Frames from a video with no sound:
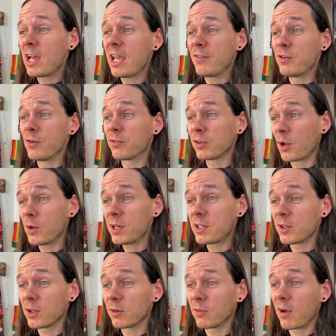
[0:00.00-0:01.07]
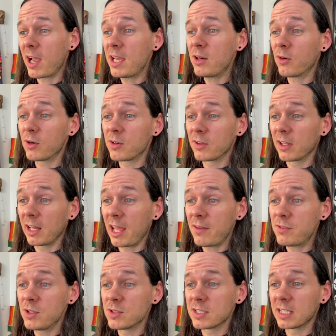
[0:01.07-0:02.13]
If you float it to the right or to the
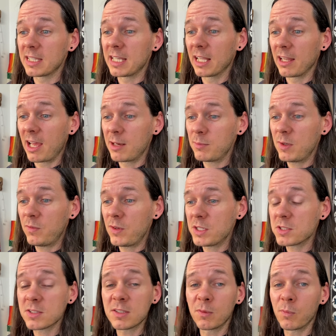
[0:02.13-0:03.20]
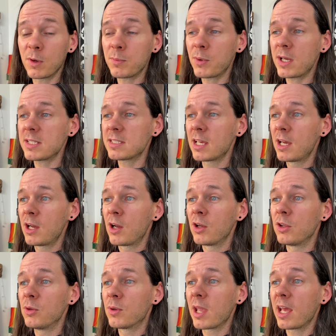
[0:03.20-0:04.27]
left using the alignment features in WordPress,
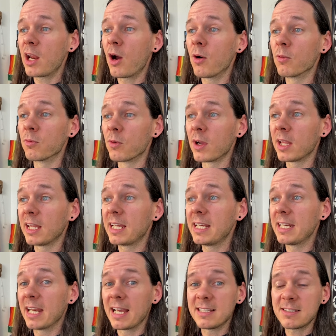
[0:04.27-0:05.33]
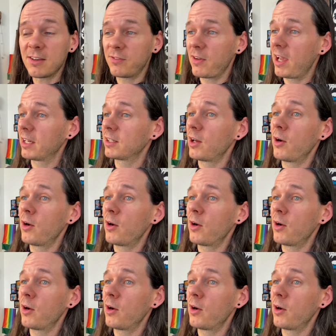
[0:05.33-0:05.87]
you get a really nice effect.